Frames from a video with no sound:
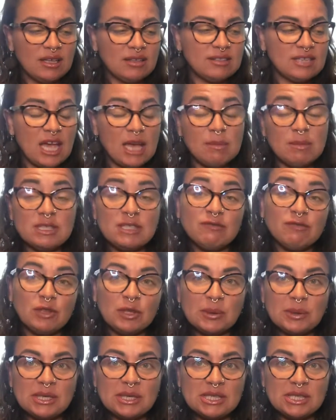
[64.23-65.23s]
Time is
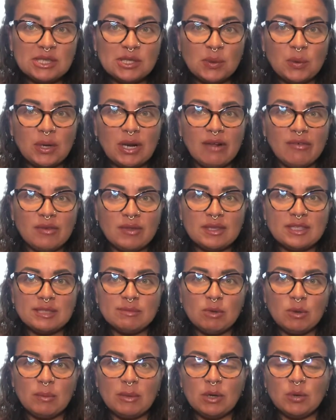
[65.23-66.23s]
fluid, so whenever this
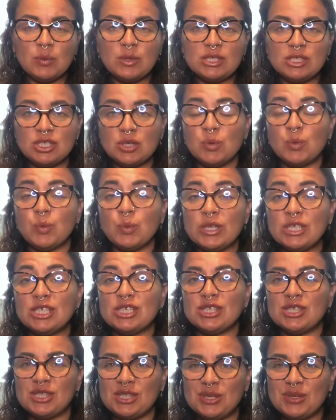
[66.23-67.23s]
moment
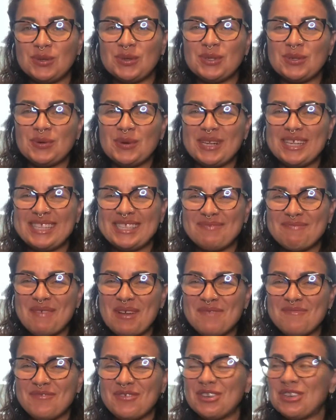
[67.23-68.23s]
reaches you is when it's
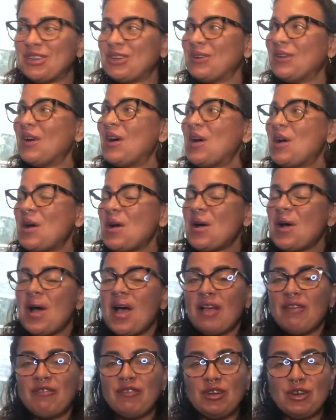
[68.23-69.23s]
meant for you.
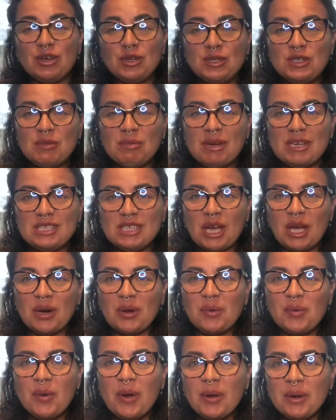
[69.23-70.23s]
If you're new to my
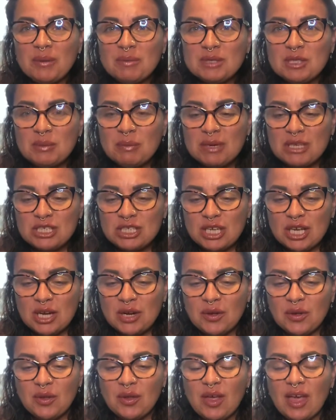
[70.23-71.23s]
channel, welcome to my
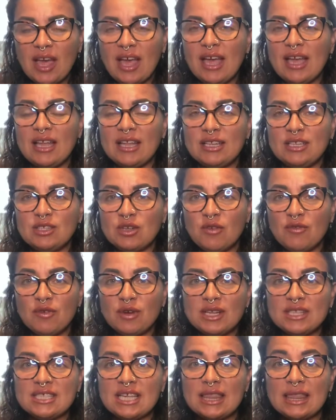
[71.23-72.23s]
channel, and don't
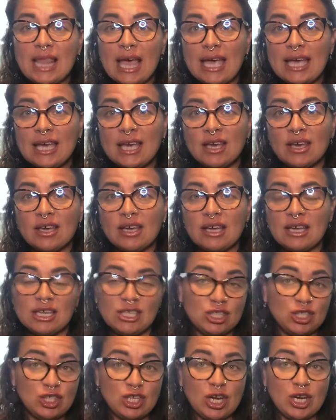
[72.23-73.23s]
forget to like,
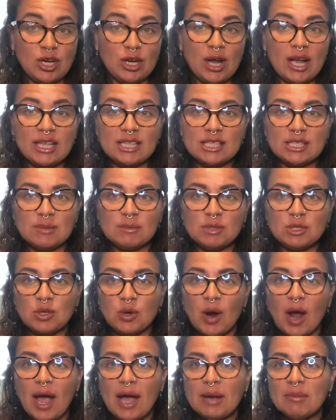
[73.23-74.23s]
share, and
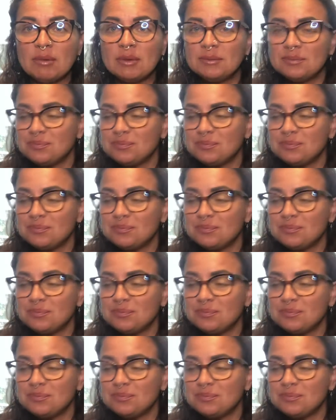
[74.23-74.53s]
subscribe.